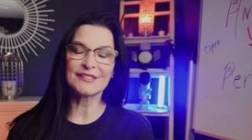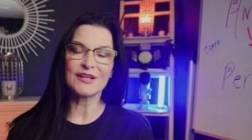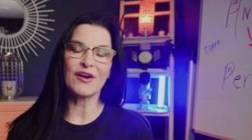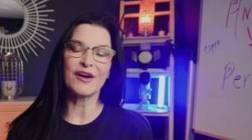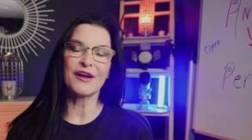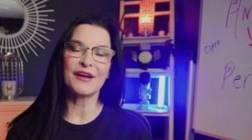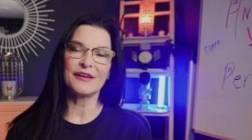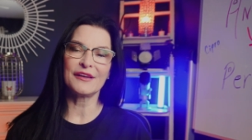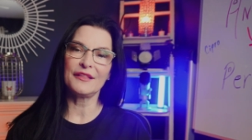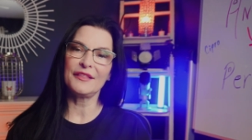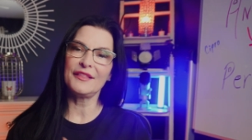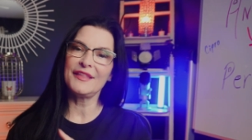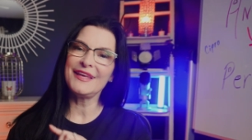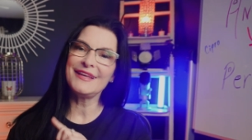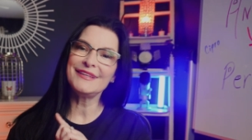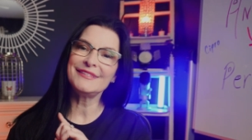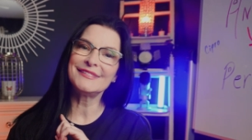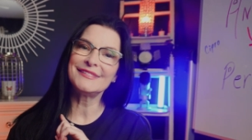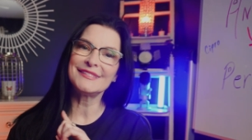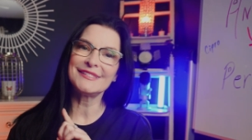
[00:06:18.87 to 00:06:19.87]
are
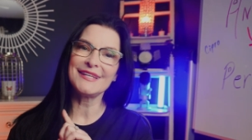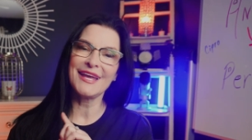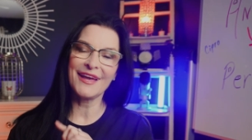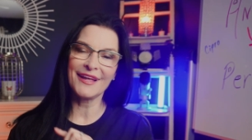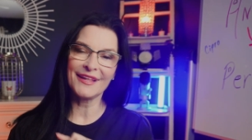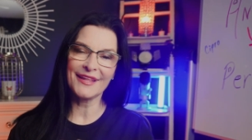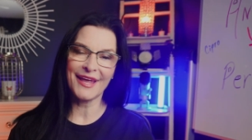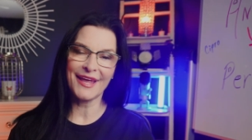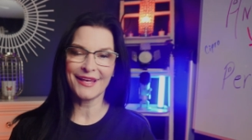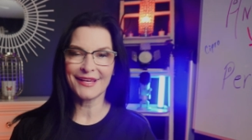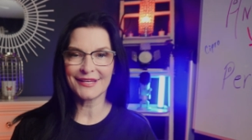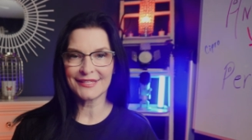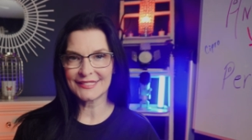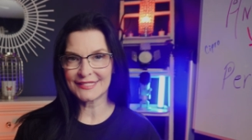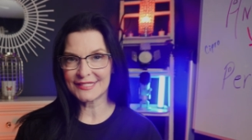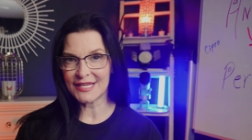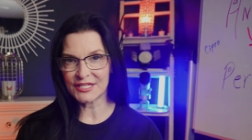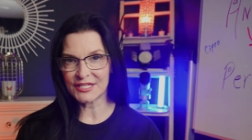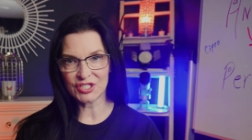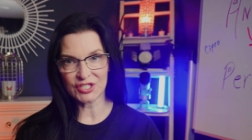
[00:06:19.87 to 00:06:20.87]
these tail-like
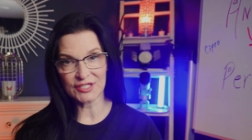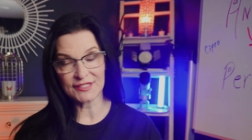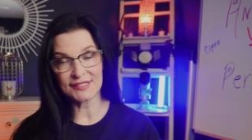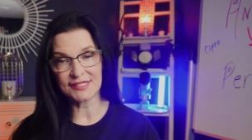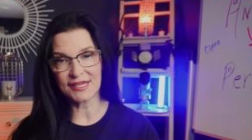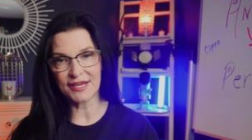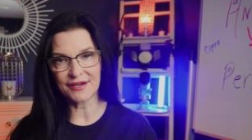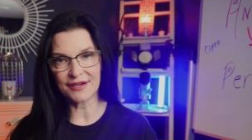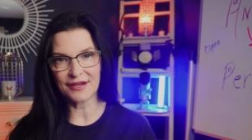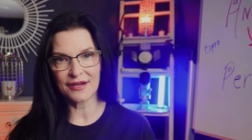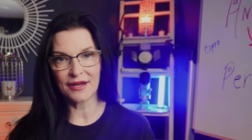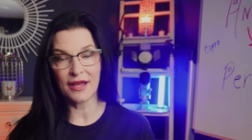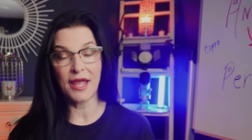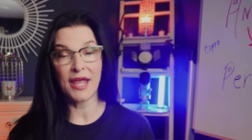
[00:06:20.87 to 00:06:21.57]
extensions here,